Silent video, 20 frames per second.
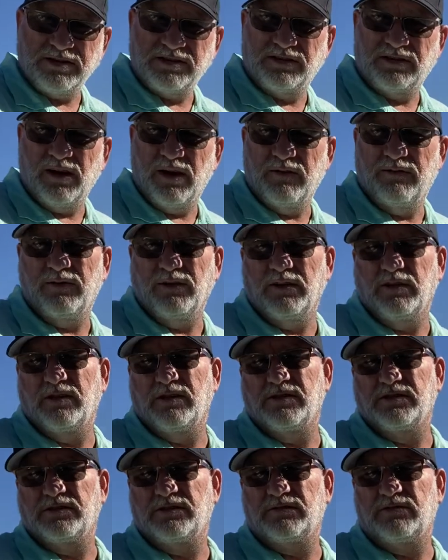stuff in the
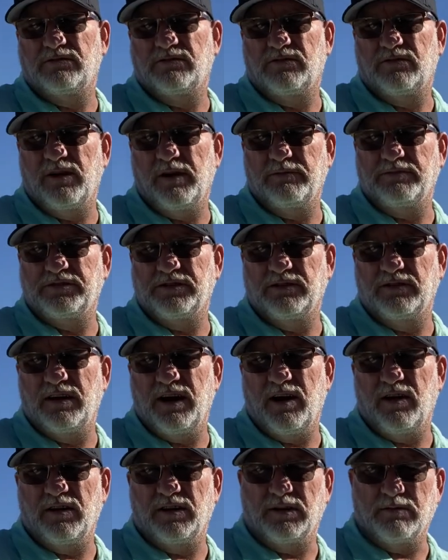description
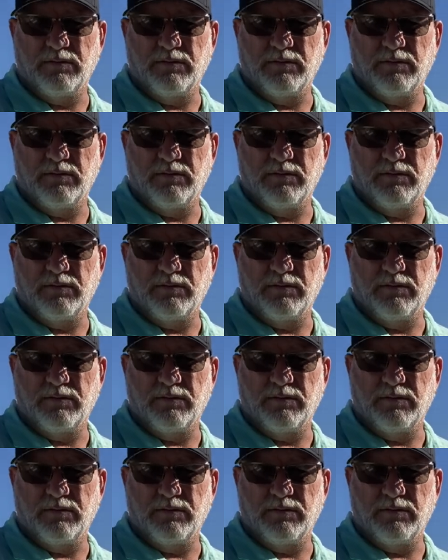down at the